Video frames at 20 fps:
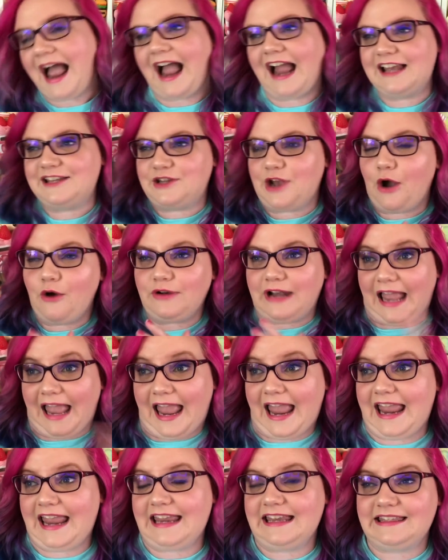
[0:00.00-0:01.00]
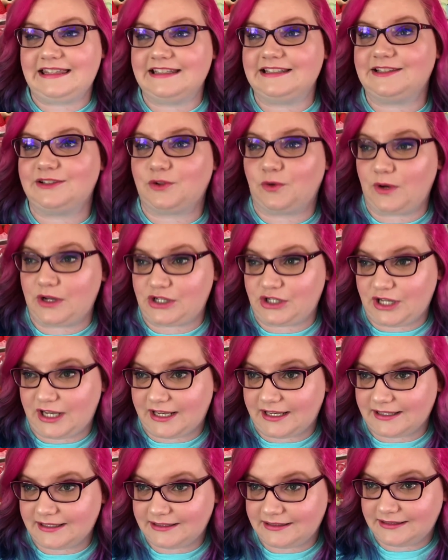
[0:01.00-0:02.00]
I don't hate
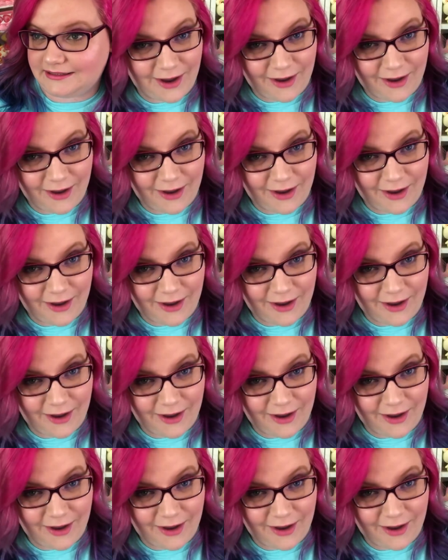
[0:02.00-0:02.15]
Squishies.